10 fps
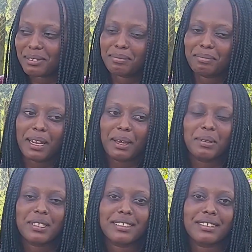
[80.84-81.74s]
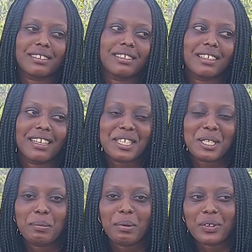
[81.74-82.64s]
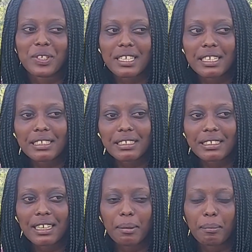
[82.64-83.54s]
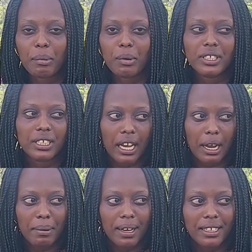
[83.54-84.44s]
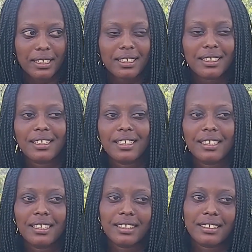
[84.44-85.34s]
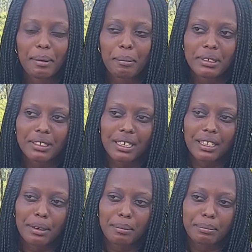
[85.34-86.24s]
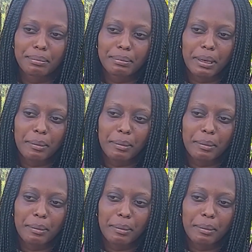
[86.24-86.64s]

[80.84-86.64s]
My name is Assimwe Rosette. I'm born in Kabali. Yeah, basically I'm a